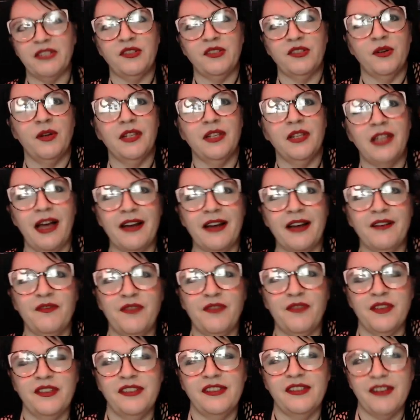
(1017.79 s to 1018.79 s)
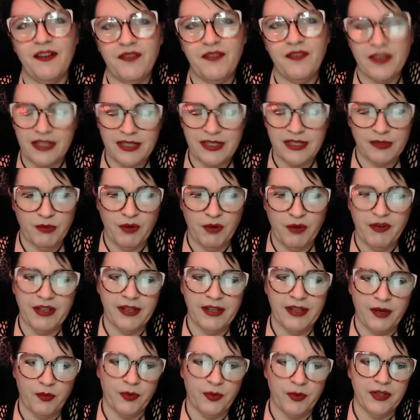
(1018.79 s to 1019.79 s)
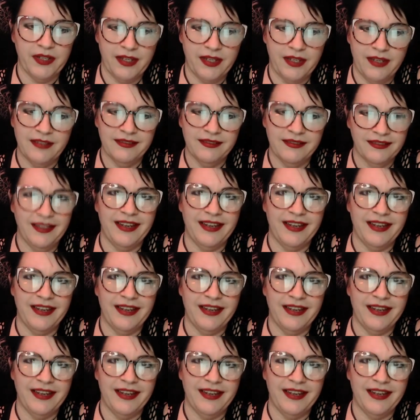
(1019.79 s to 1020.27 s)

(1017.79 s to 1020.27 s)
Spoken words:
So a lot of the stuff in this movie, like really,